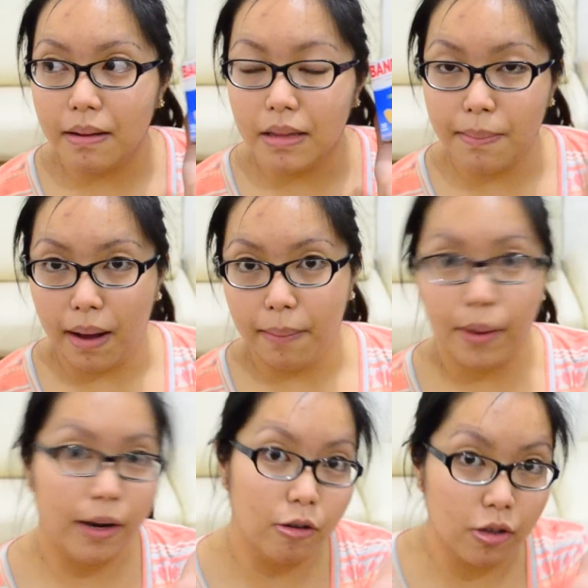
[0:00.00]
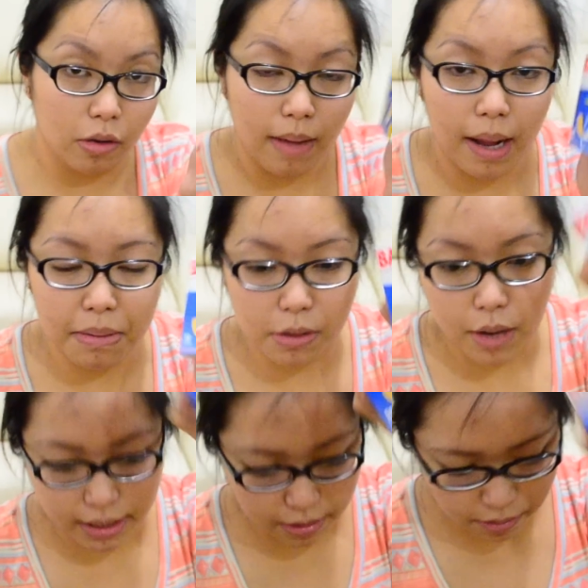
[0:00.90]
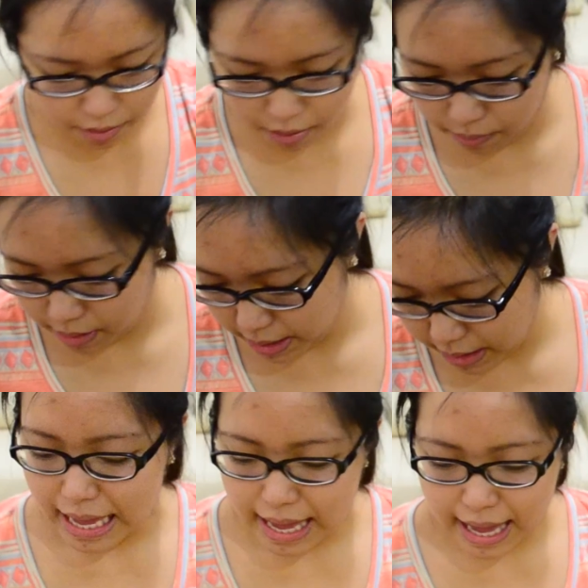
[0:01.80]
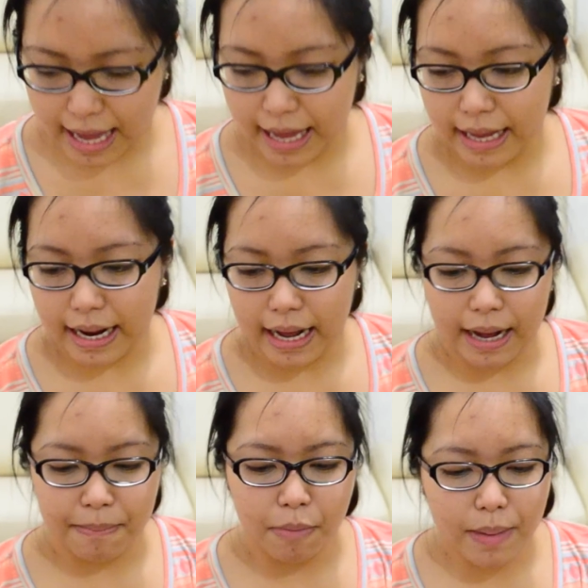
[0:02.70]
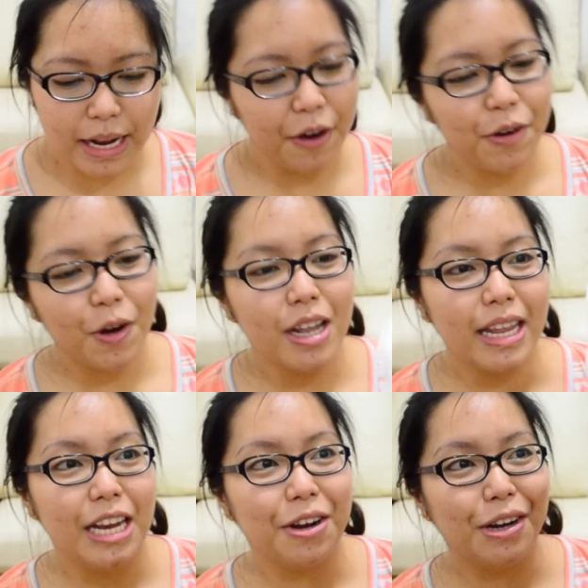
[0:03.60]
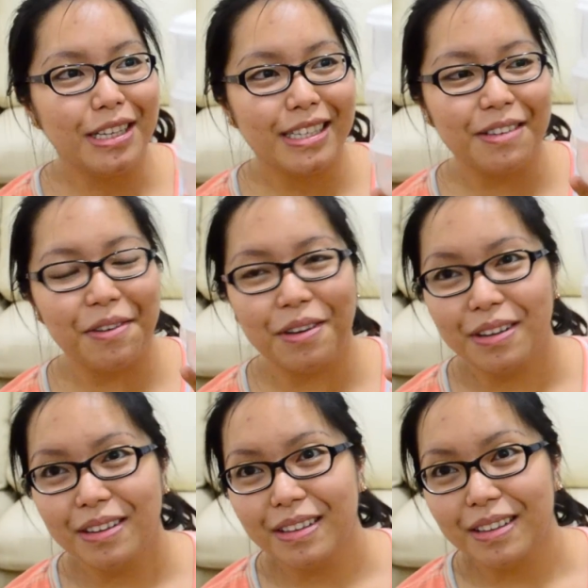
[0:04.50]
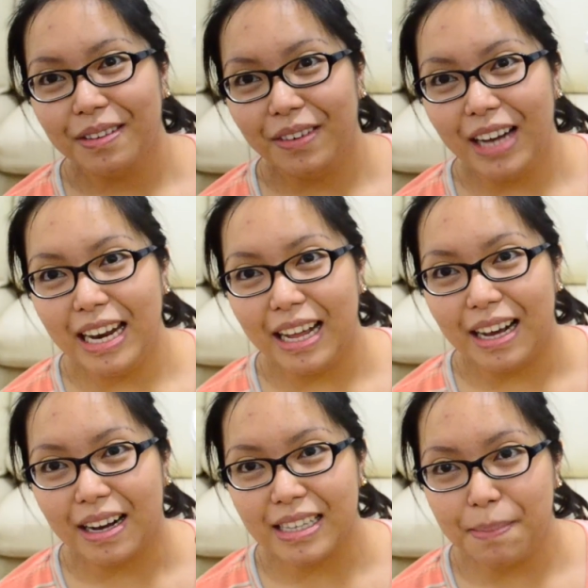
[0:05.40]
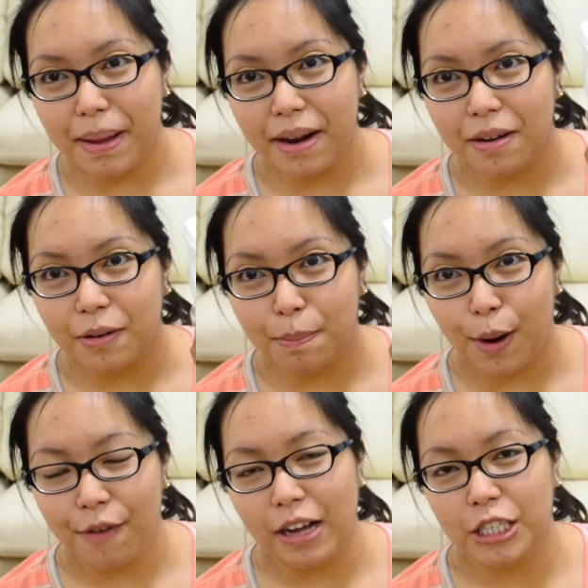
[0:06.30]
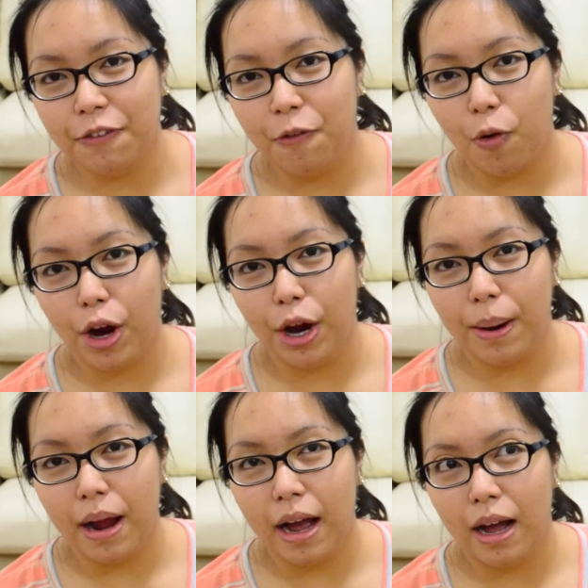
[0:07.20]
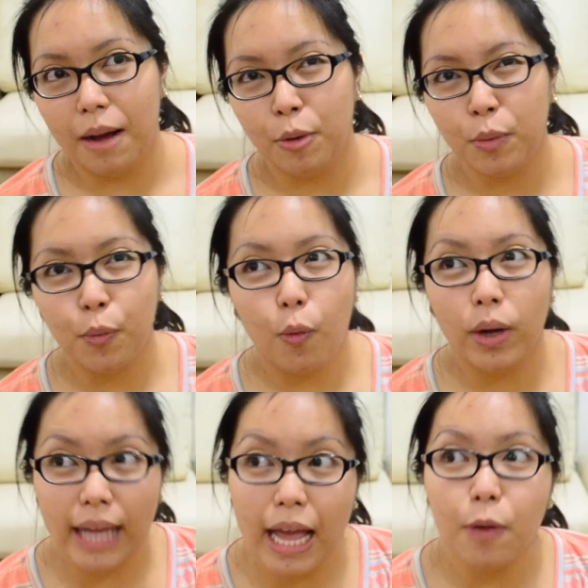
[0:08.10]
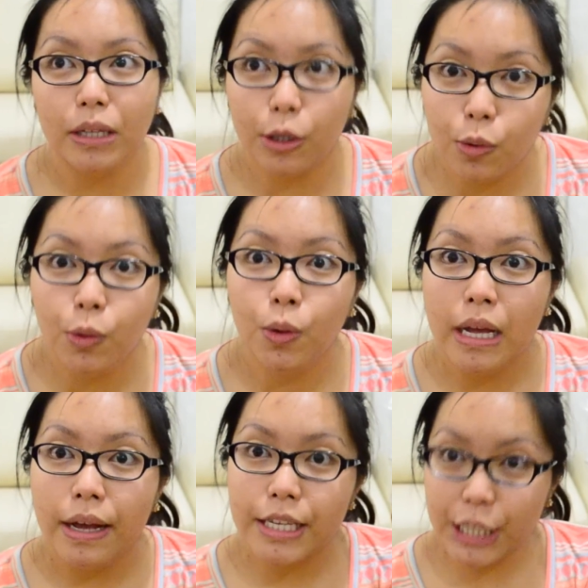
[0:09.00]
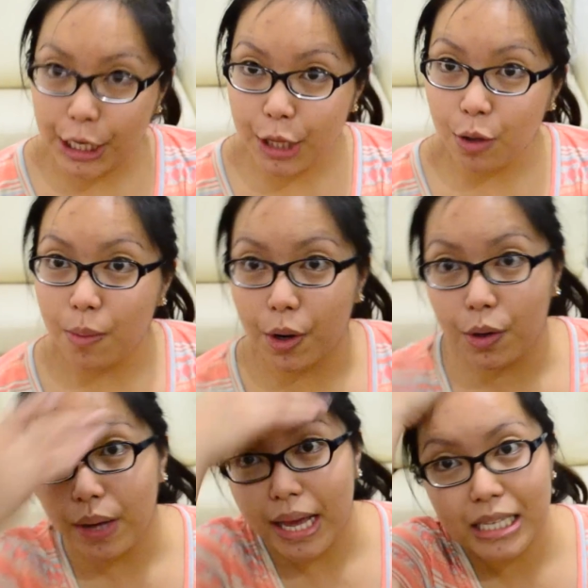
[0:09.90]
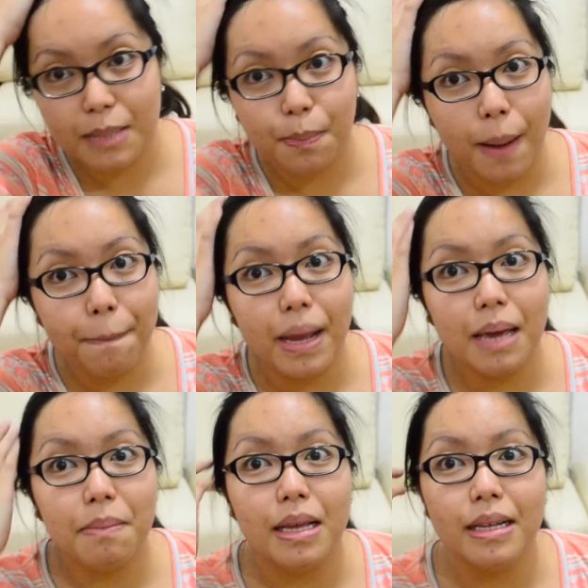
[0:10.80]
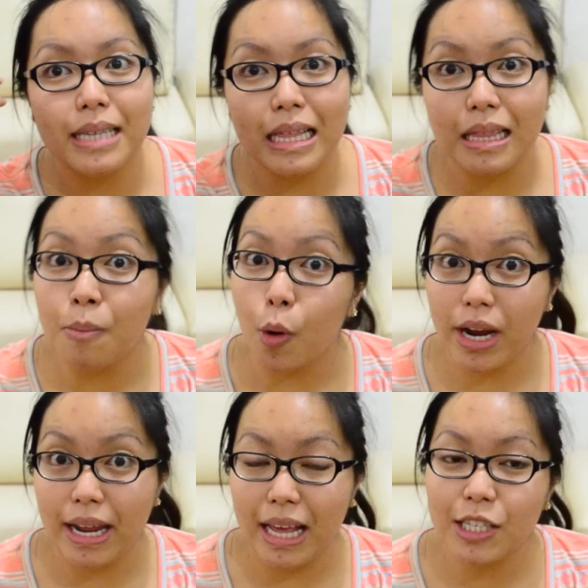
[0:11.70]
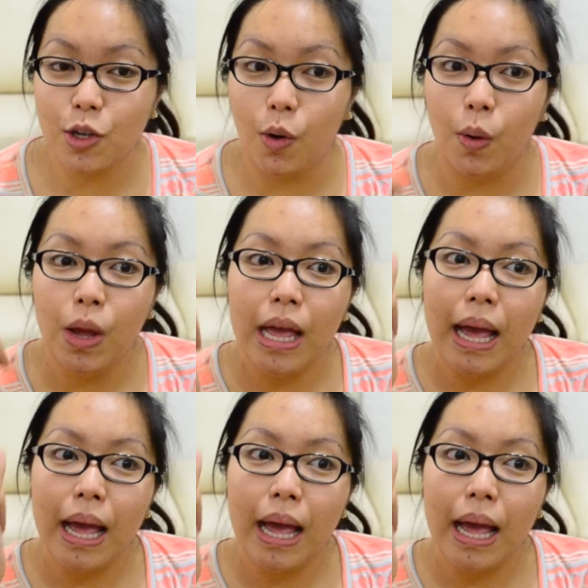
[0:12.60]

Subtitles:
di ba, pwede usog, baka masugatan ako or what. And bumili ako ng containers. Wala lang, kasi parang perfect siya for what I will do starting tomorrow is prep my meals in the morning. So,